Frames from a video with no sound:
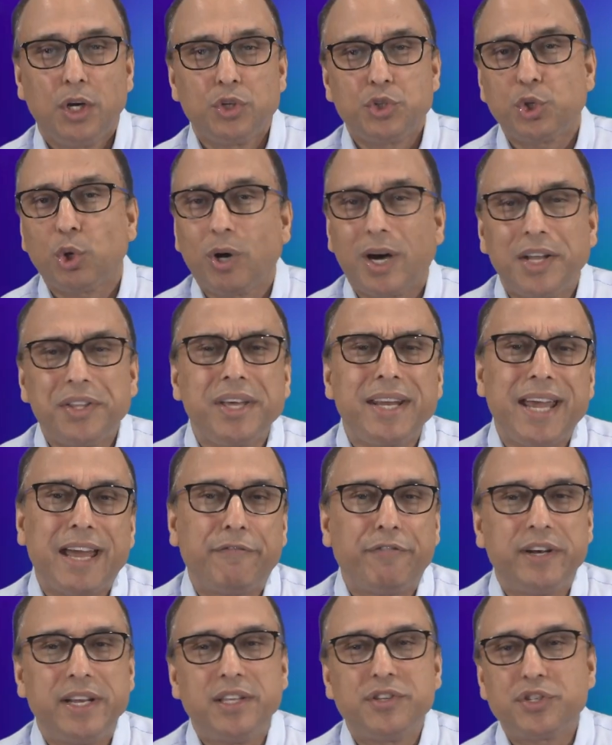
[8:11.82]
So other
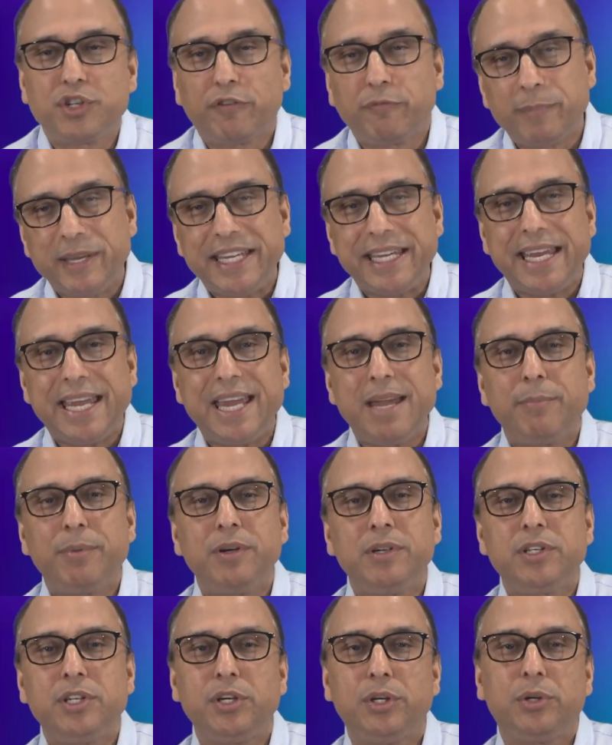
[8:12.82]
evidence of being
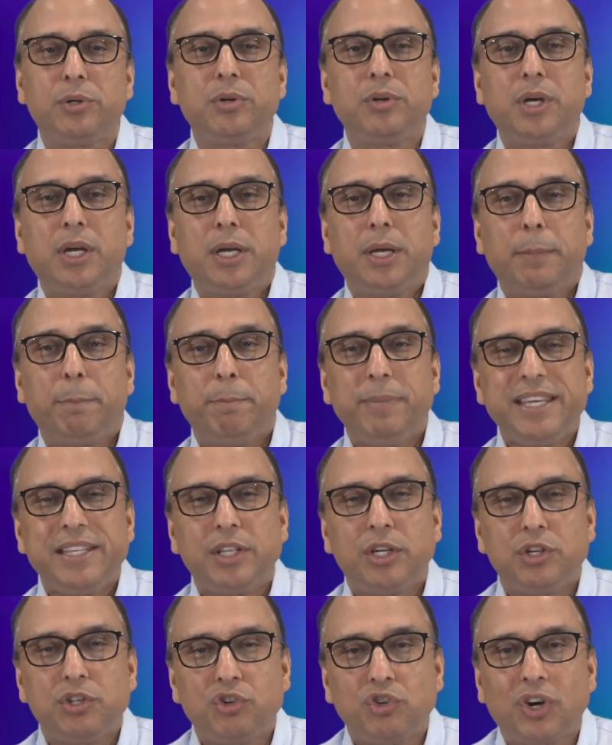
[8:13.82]
able to be
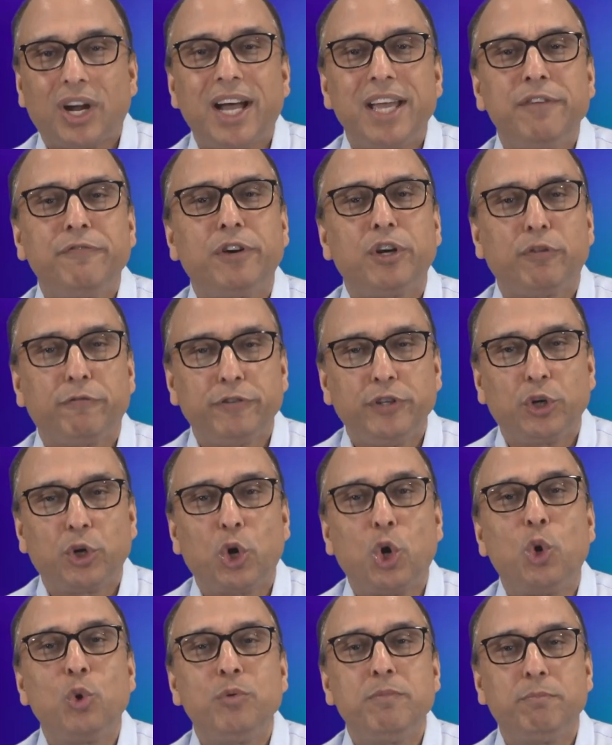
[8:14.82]
the driver of
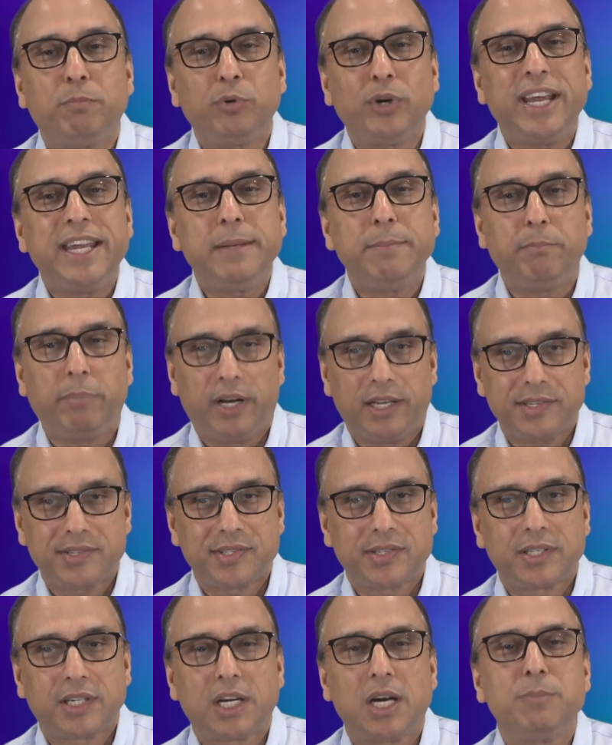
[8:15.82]
your own brain
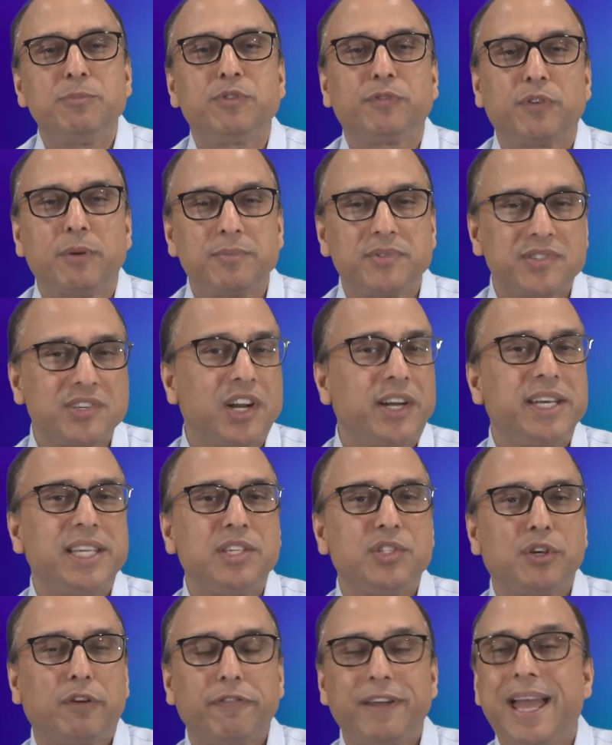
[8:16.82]
bus comes from
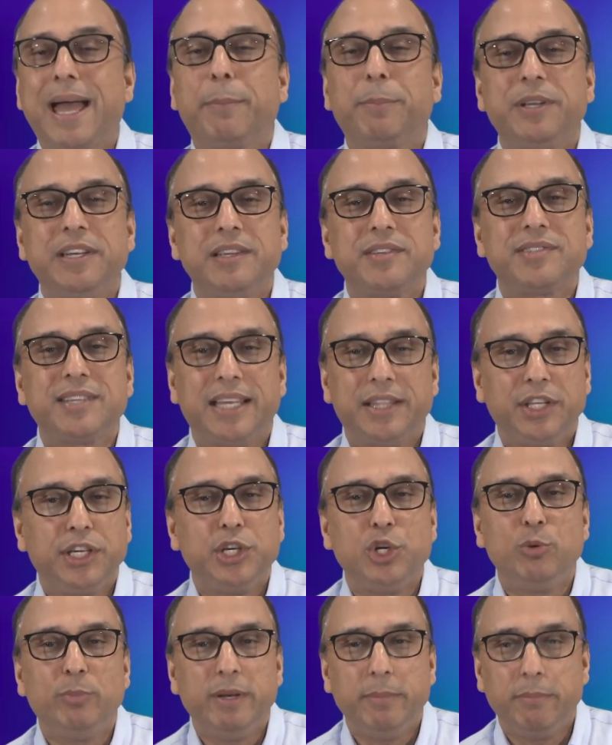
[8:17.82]
studies of happiness and the
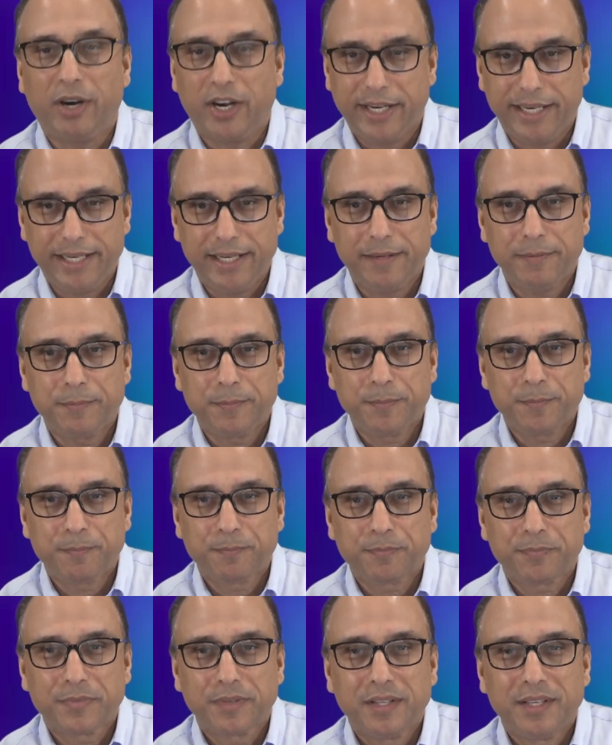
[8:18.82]
human mind.
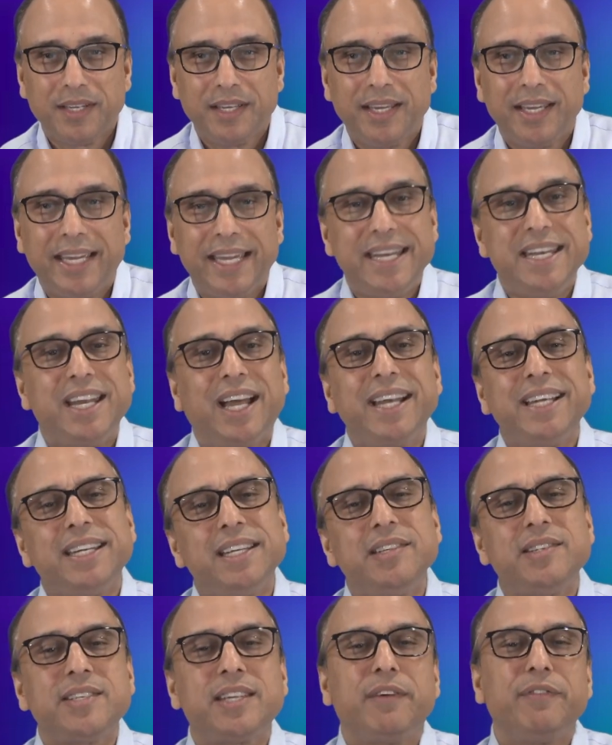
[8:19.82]
In
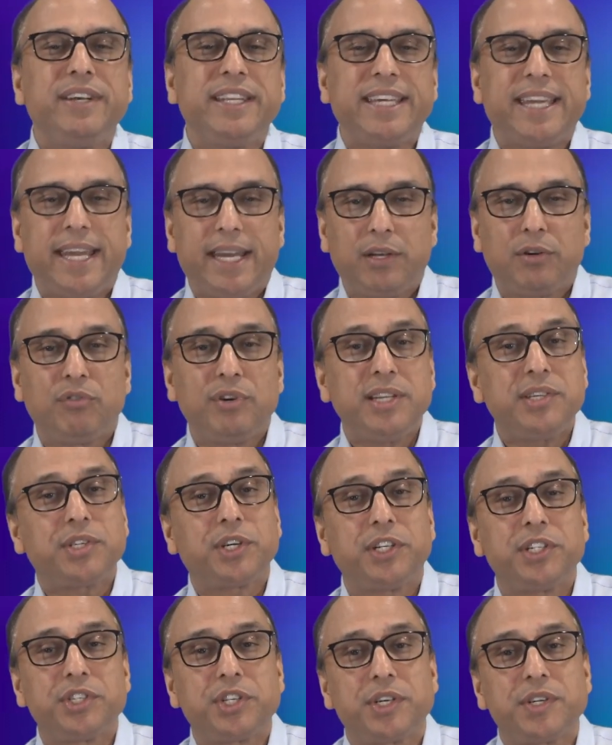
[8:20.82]
1978,
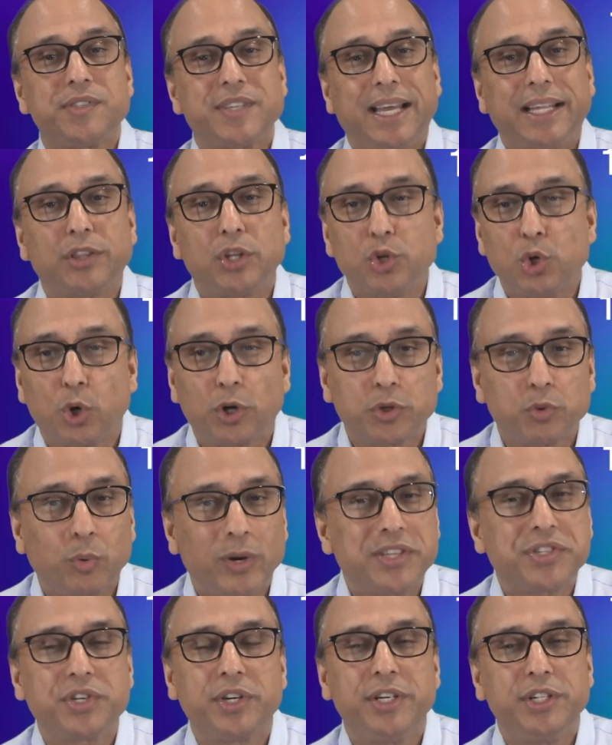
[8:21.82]
researchers at the
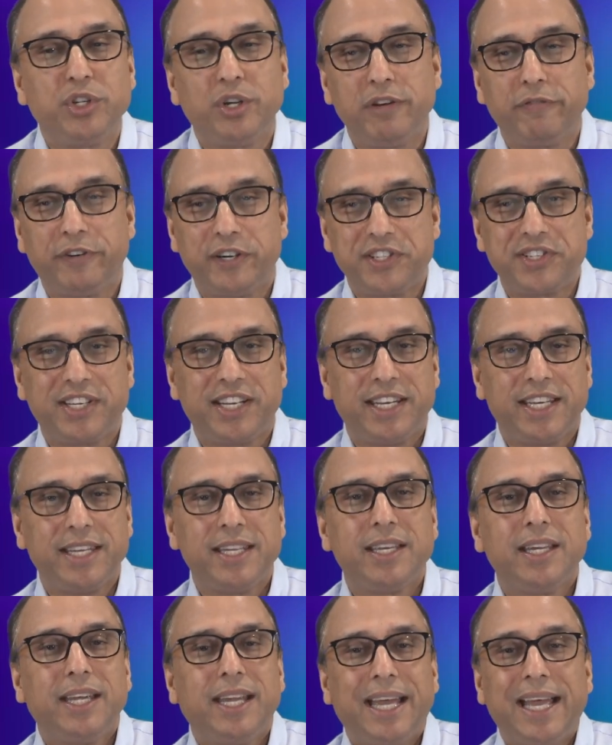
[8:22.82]
Northwestern
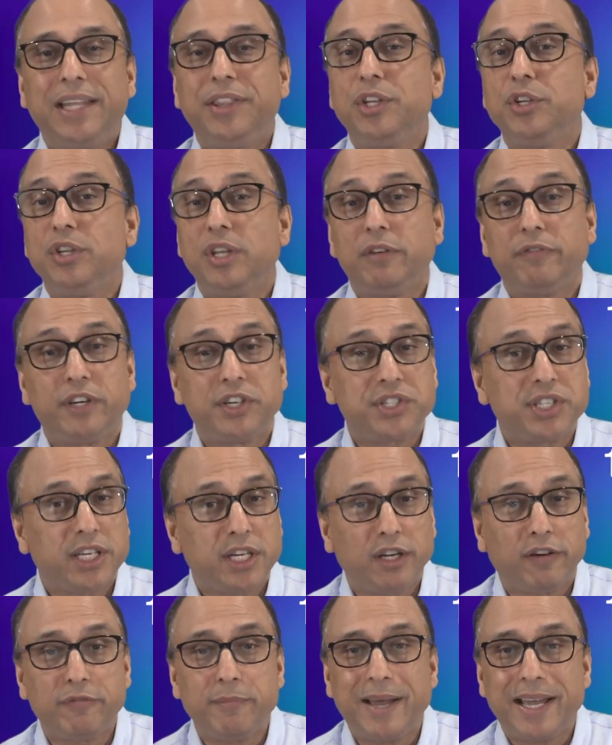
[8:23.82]
University and the
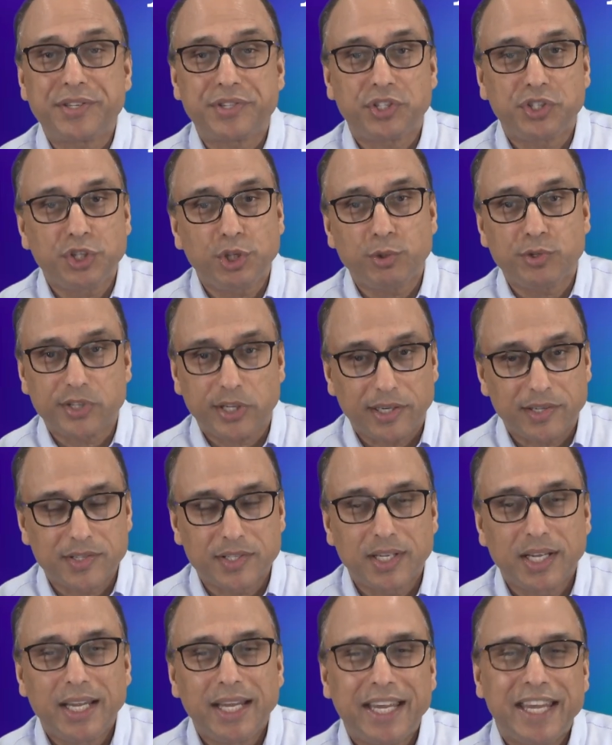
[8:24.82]
University of
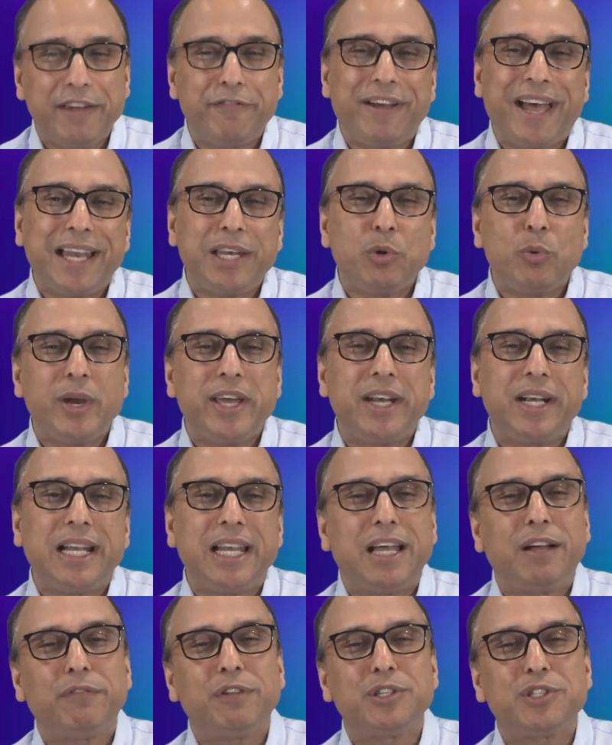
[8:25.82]
Massachusetts evaluated
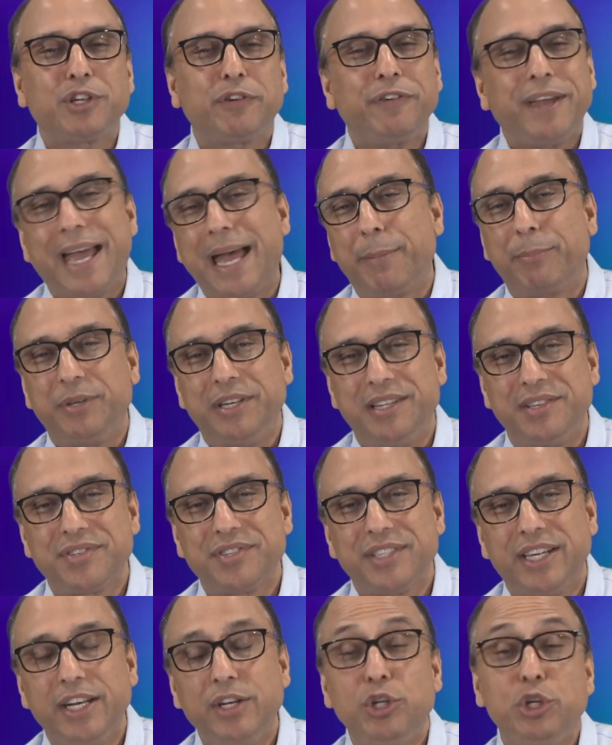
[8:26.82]
levels of
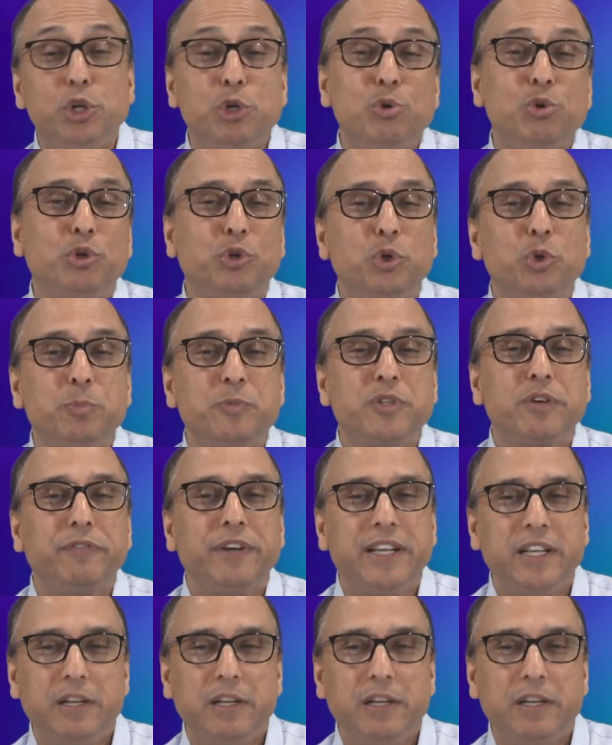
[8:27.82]
happiness in two groups of